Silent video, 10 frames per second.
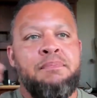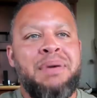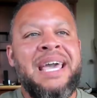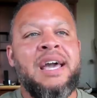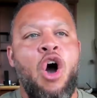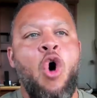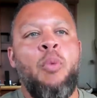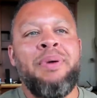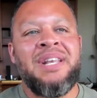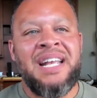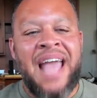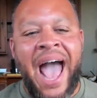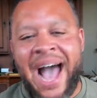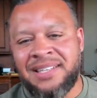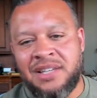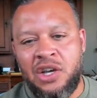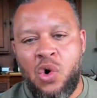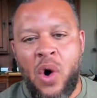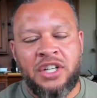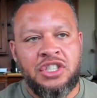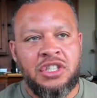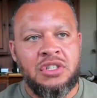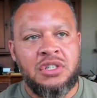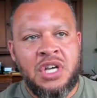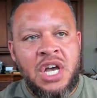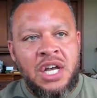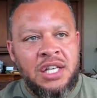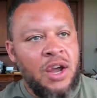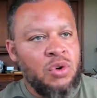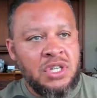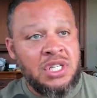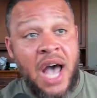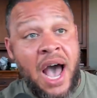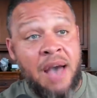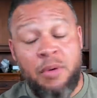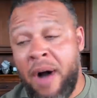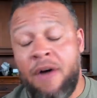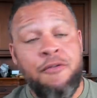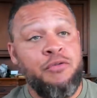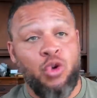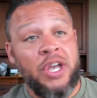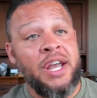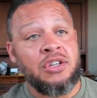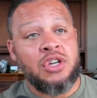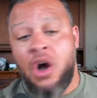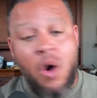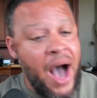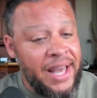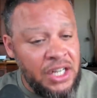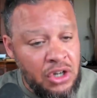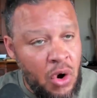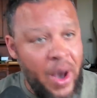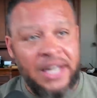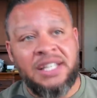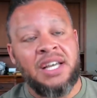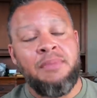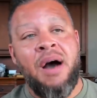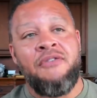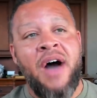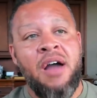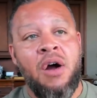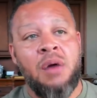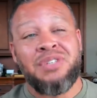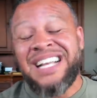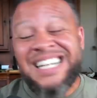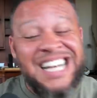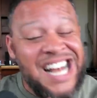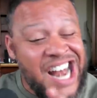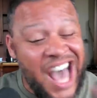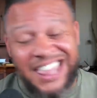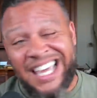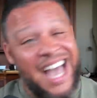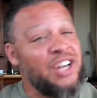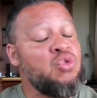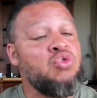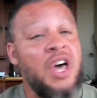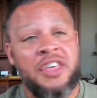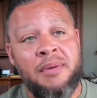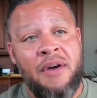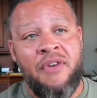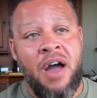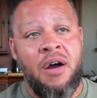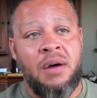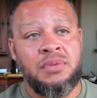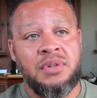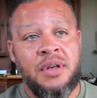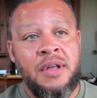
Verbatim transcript: being open and asking questions. There was a time about 3 years ago, I didn't know anything about firearms. Nothing. I knew nothing about firearms.